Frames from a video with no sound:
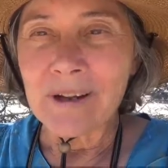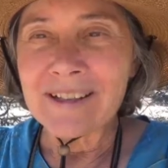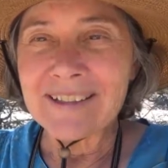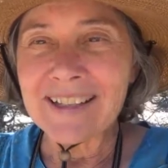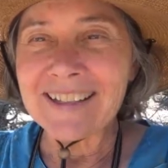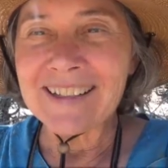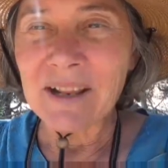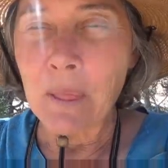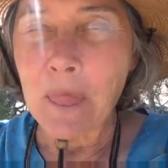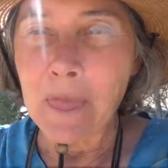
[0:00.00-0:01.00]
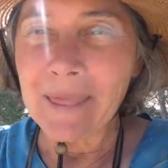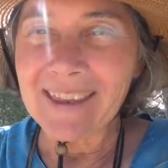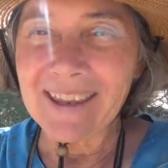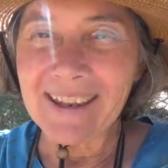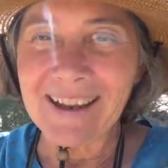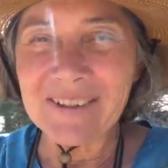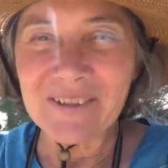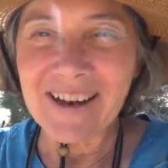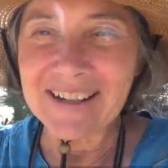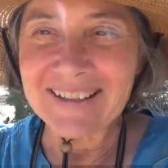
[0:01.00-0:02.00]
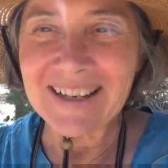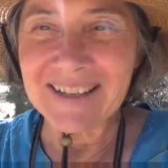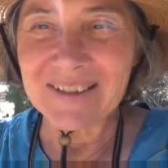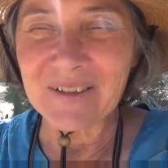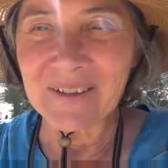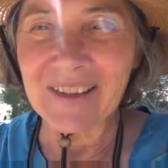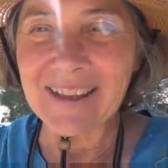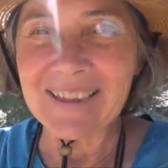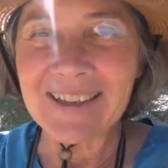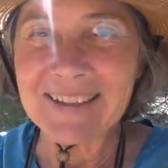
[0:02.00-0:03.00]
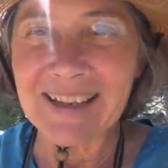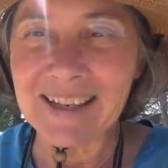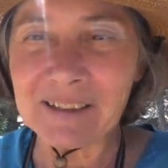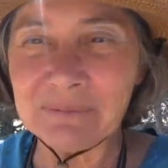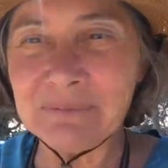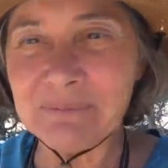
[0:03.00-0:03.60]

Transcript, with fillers: it said, it, I'll try to say it sort of like they say it.